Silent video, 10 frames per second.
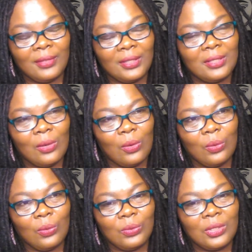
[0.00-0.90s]
This
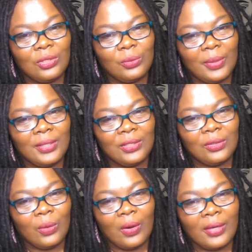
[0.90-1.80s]
whole situation,
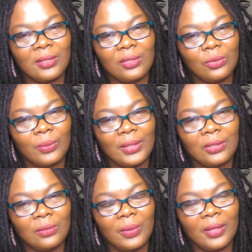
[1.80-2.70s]
or our
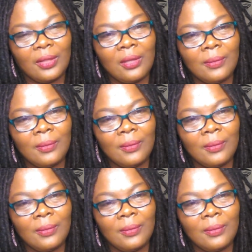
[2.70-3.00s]
situation with,